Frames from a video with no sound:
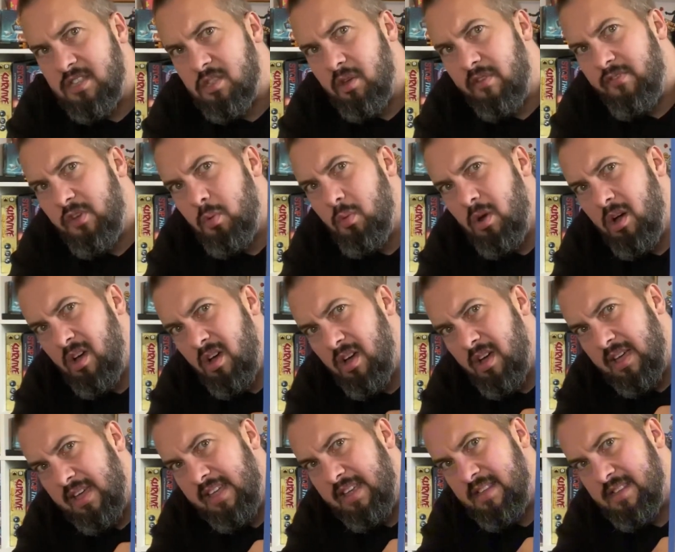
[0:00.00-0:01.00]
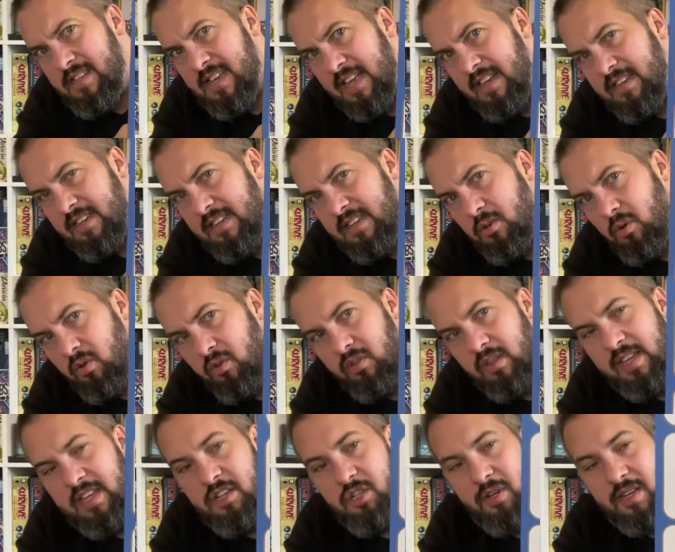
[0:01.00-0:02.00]
So if you were interested
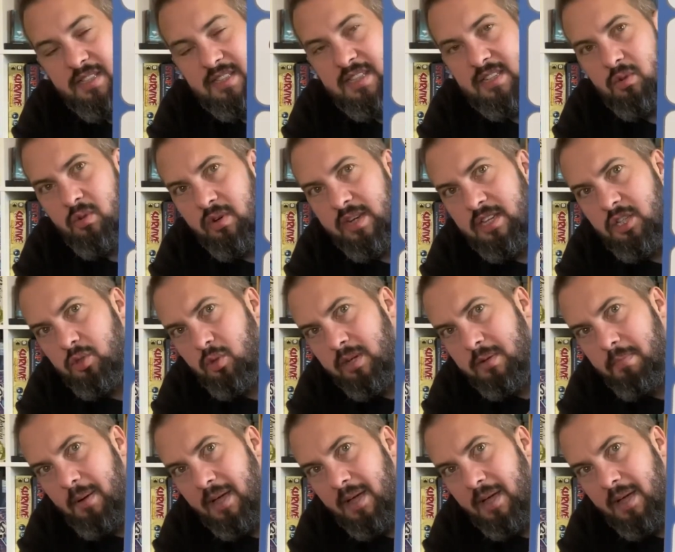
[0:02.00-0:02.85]
or enjoyed